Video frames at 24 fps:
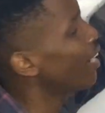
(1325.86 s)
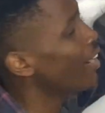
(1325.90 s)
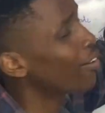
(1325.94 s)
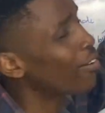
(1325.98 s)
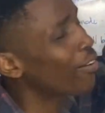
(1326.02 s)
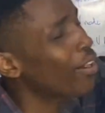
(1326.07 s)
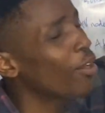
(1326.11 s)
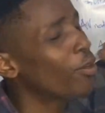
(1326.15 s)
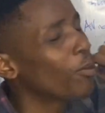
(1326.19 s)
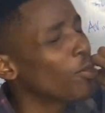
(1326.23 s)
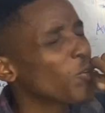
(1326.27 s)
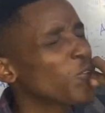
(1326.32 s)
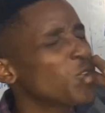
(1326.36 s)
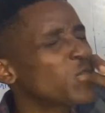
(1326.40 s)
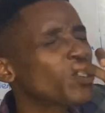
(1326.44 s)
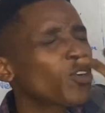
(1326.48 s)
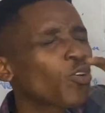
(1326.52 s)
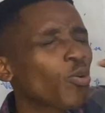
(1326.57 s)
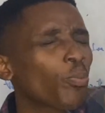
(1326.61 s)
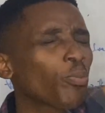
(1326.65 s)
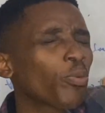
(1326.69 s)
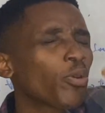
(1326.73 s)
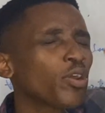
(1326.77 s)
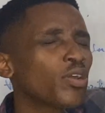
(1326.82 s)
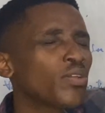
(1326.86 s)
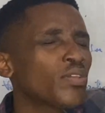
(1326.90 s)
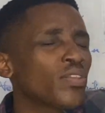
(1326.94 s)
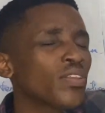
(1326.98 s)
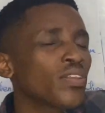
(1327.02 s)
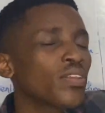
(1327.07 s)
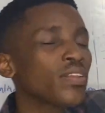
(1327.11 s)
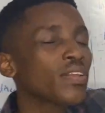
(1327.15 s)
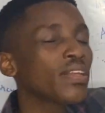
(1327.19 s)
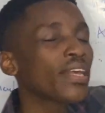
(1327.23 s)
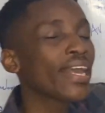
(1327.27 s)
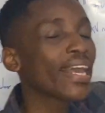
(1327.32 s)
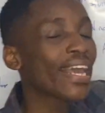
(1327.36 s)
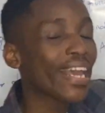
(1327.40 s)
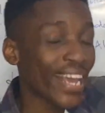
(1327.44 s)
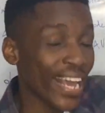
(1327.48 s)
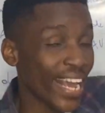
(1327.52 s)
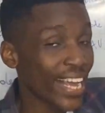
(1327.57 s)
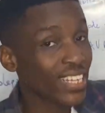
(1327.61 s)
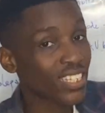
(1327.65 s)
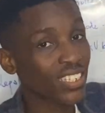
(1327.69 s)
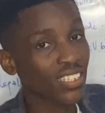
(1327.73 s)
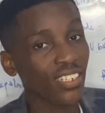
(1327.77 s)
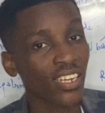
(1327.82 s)
around
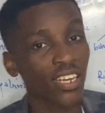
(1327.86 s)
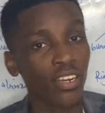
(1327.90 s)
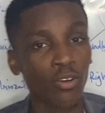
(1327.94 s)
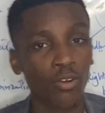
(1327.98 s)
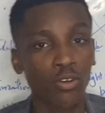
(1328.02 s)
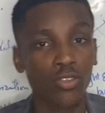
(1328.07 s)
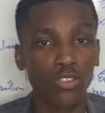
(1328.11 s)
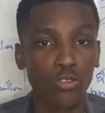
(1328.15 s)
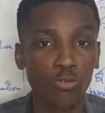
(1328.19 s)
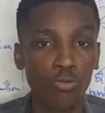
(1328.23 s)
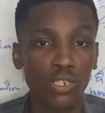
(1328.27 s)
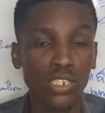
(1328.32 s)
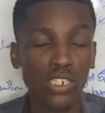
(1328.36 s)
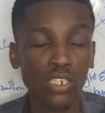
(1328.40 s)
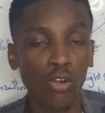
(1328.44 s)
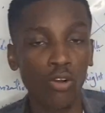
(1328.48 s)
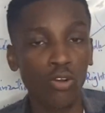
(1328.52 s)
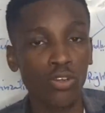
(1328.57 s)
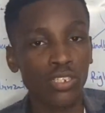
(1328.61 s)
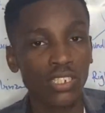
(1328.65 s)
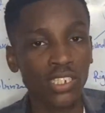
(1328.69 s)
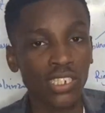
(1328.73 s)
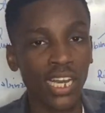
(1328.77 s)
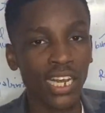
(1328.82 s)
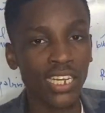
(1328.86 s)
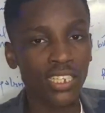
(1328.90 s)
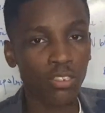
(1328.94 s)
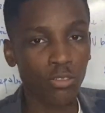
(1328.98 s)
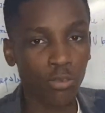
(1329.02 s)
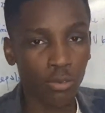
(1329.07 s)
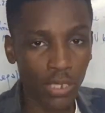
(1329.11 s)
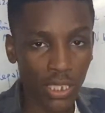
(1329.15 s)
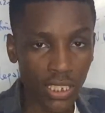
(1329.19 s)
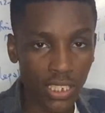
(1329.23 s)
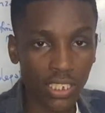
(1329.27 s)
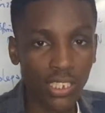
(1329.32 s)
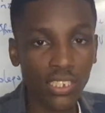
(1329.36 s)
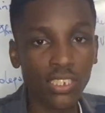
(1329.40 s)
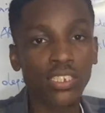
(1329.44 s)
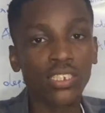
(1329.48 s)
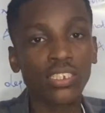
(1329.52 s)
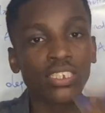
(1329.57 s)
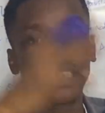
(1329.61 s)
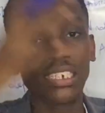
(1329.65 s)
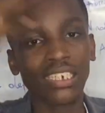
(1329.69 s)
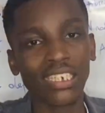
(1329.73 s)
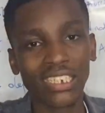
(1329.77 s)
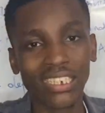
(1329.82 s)
0.8 seconds, which coincides with
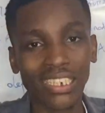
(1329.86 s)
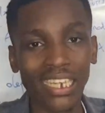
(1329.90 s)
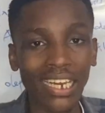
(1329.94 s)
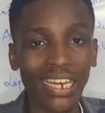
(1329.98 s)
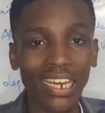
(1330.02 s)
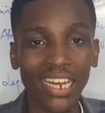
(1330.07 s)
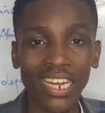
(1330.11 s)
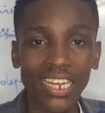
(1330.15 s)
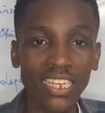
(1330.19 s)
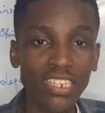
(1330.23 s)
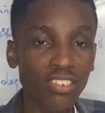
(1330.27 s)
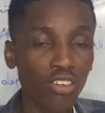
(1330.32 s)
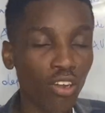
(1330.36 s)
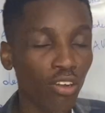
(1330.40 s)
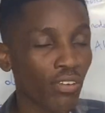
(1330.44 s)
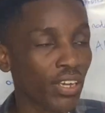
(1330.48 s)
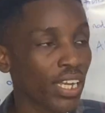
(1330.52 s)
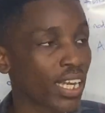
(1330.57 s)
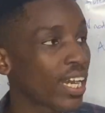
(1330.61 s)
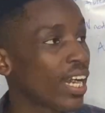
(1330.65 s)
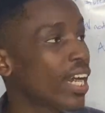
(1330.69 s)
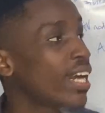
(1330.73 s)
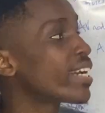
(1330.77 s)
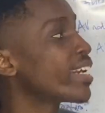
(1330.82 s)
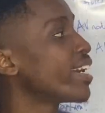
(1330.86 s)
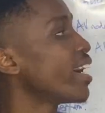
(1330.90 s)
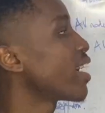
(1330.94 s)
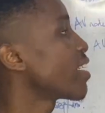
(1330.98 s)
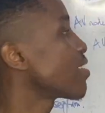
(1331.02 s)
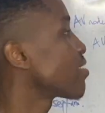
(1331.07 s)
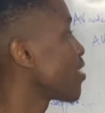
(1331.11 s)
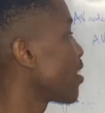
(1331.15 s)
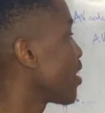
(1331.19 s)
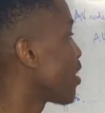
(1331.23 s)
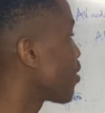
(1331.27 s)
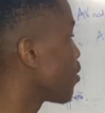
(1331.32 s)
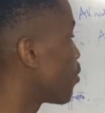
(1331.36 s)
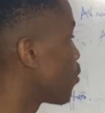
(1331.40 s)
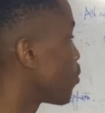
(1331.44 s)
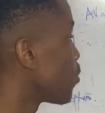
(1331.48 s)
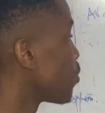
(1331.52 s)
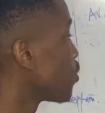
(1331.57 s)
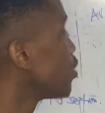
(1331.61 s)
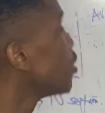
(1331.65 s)
the length of a cardiac cycle.